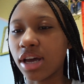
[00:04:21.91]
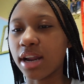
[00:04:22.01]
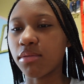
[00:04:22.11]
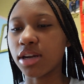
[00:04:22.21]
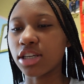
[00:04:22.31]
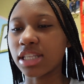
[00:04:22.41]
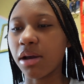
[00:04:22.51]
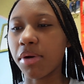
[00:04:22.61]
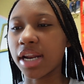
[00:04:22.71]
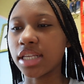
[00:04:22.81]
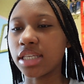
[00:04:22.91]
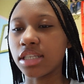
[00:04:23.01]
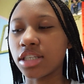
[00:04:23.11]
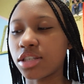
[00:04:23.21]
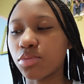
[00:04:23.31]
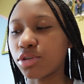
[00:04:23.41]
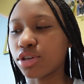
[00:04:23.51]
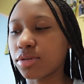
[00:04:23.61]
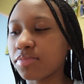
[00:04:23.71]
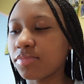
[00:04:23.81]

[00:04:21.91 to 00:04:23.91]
I don't understand why that didn't just work.